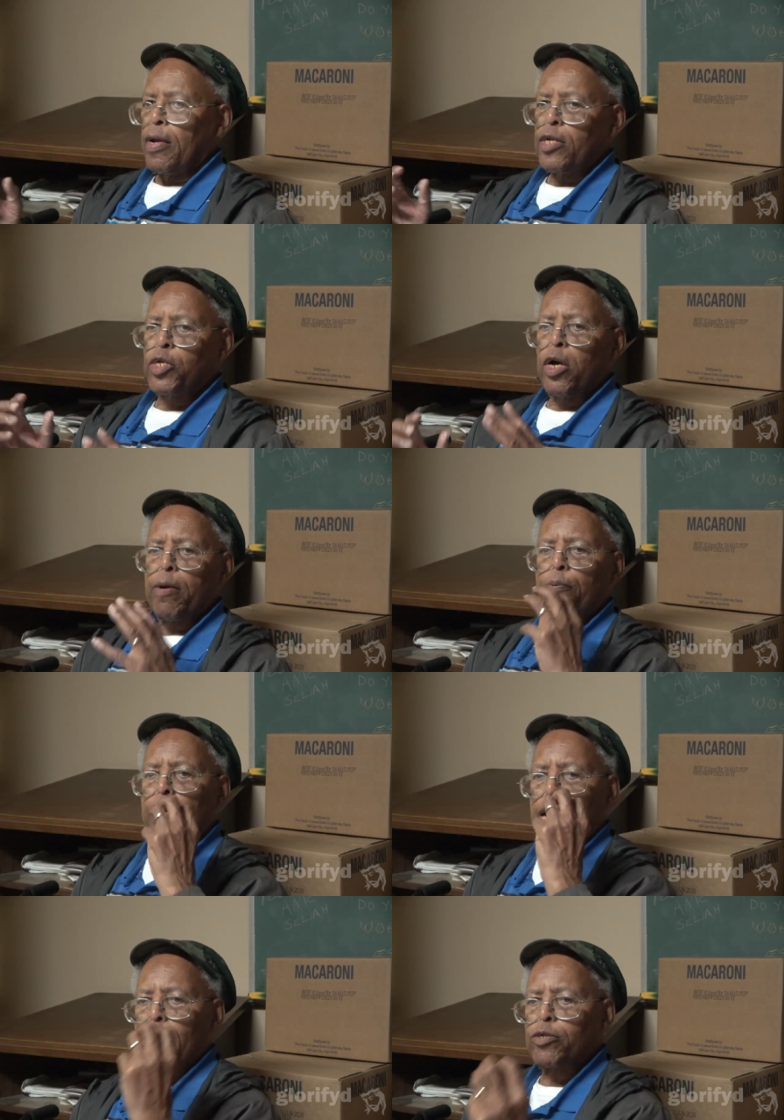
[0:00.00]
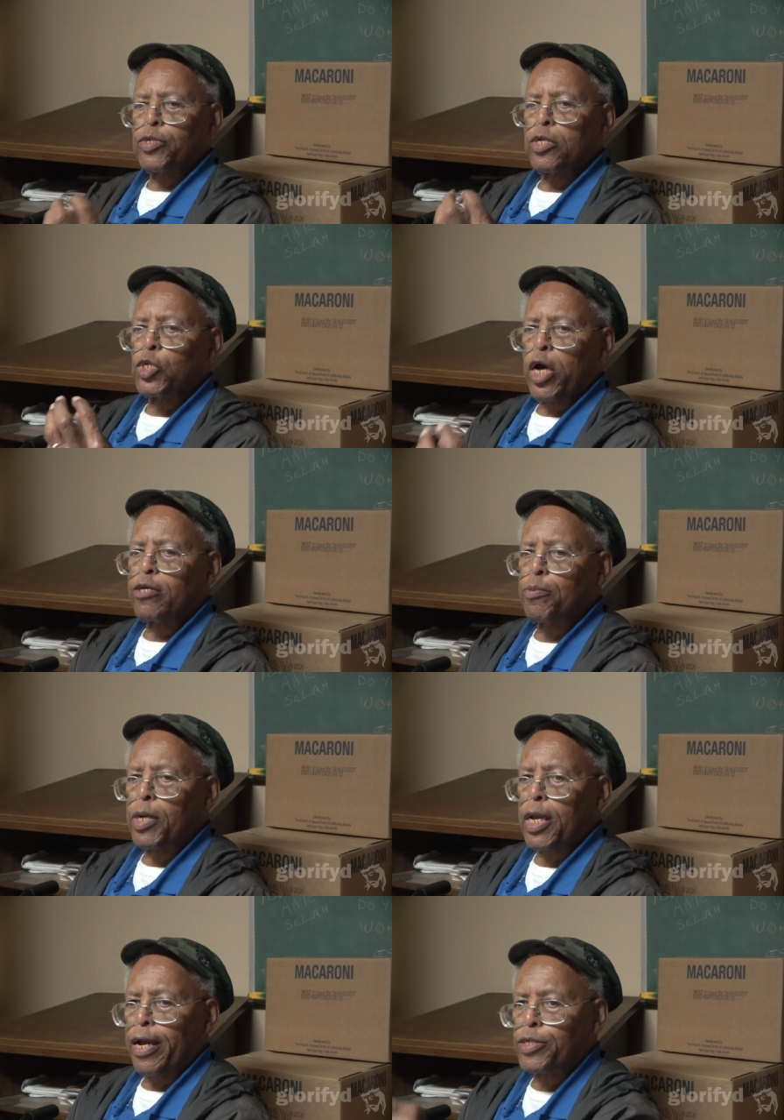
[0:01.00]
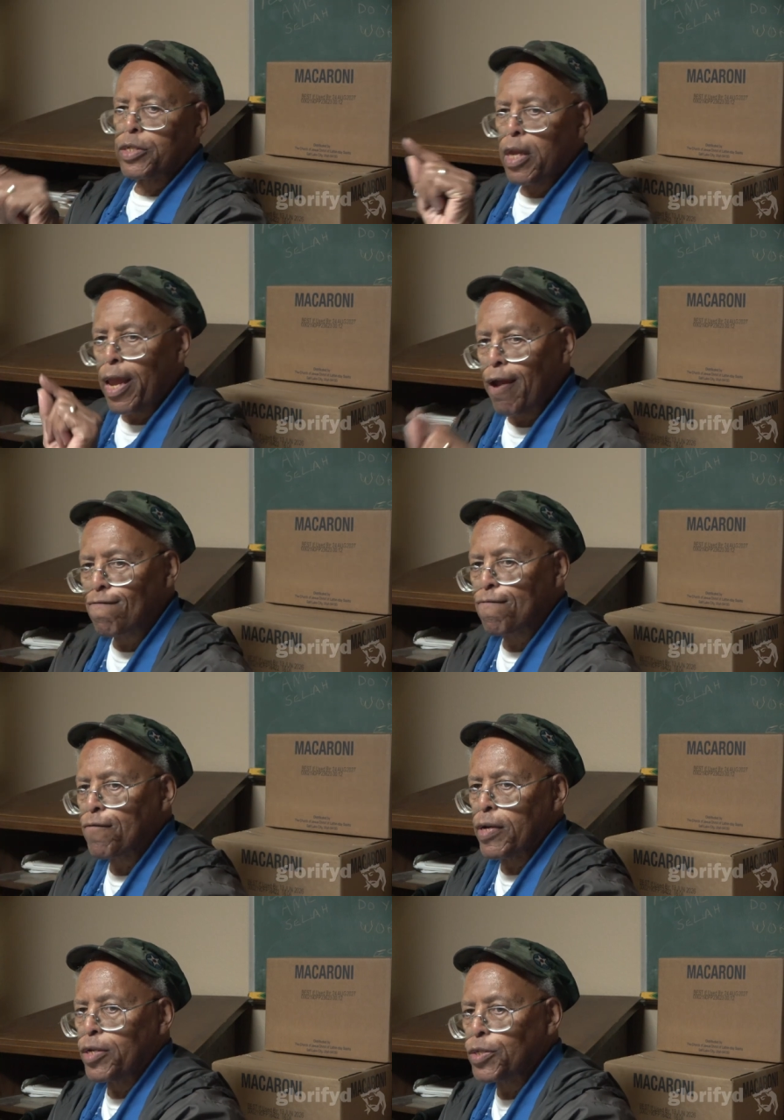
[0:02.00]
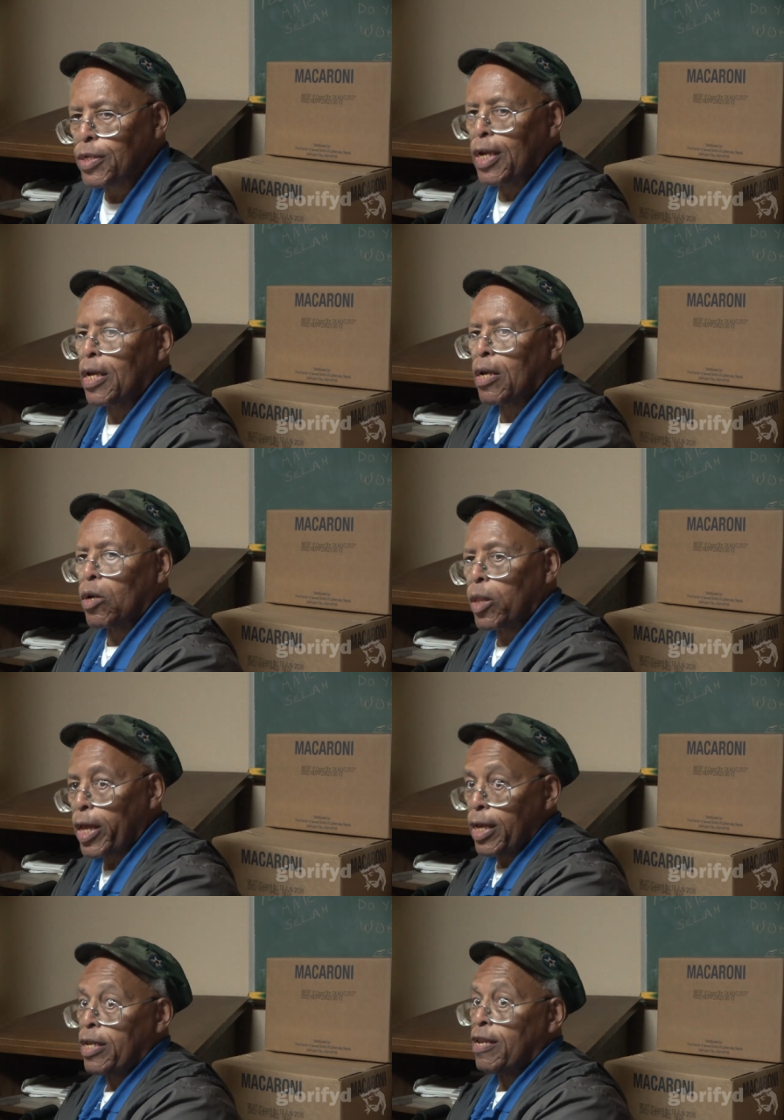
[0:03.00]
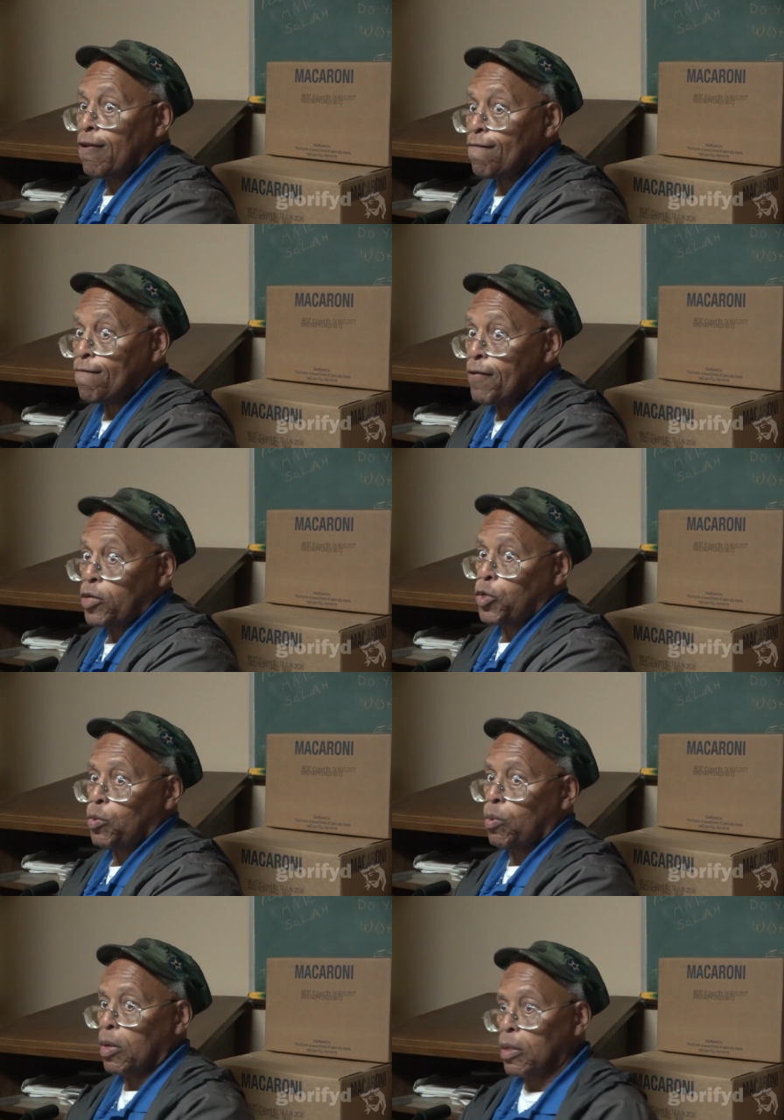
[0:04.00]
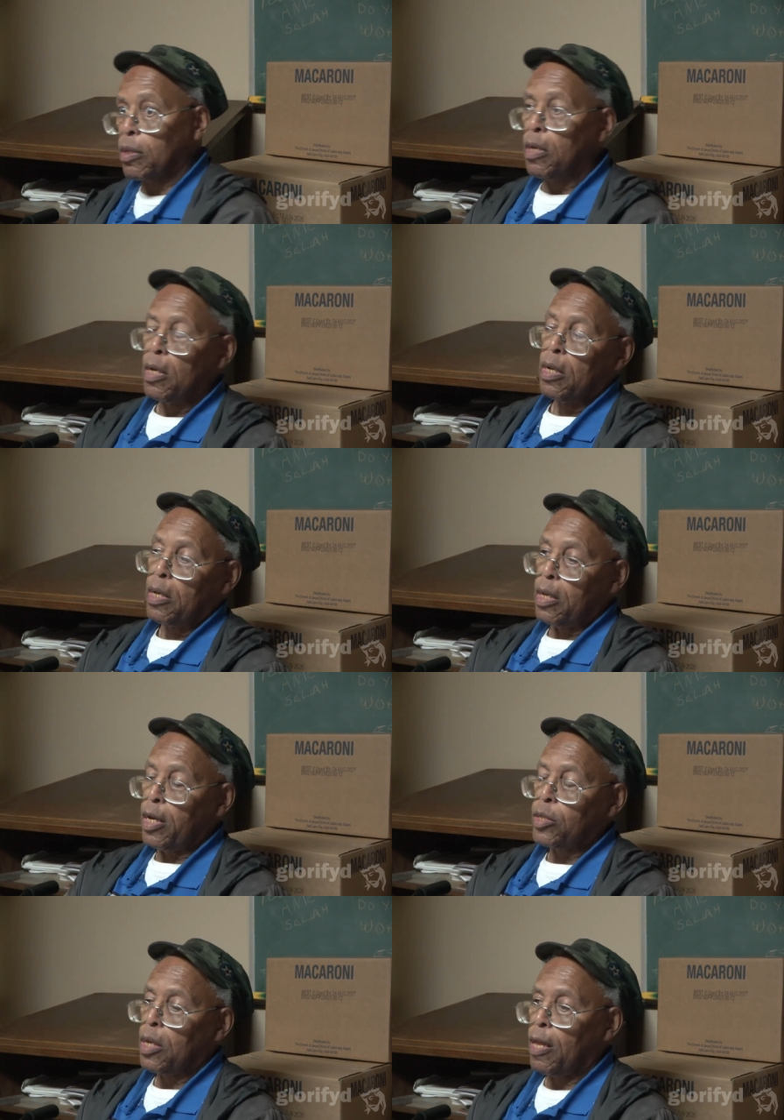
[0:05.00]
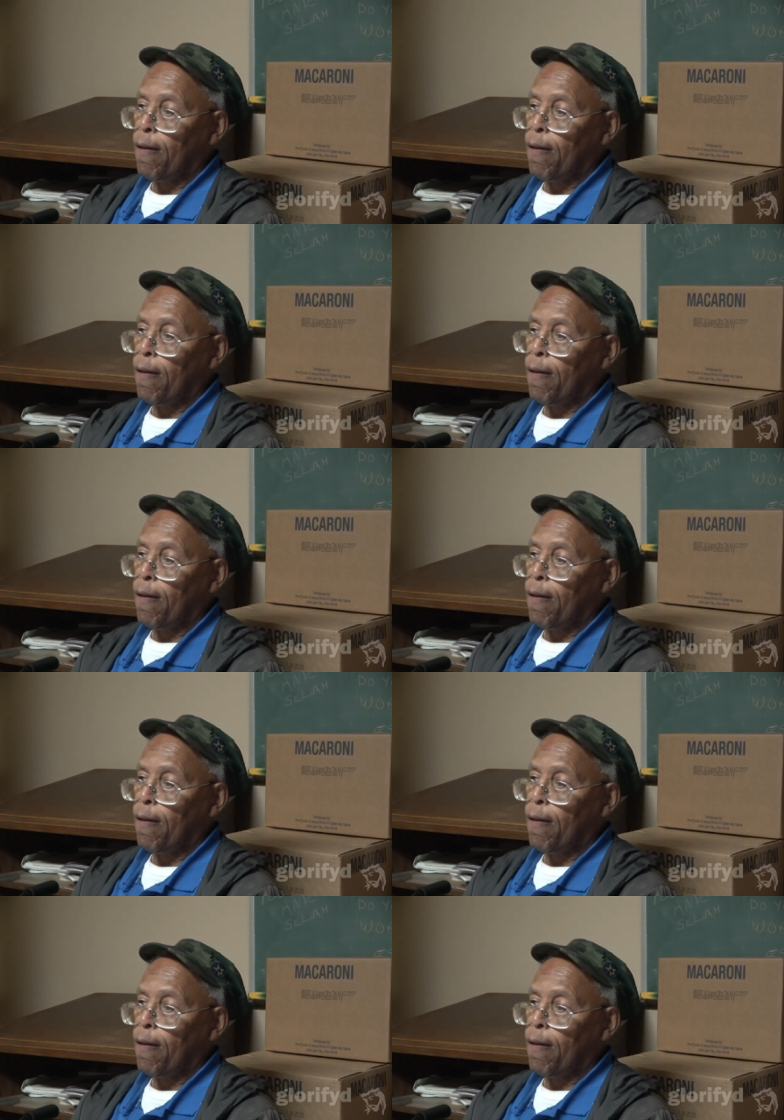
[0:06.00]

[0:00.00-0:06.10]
He's going to pronounce the judgment against every single individual. Yes.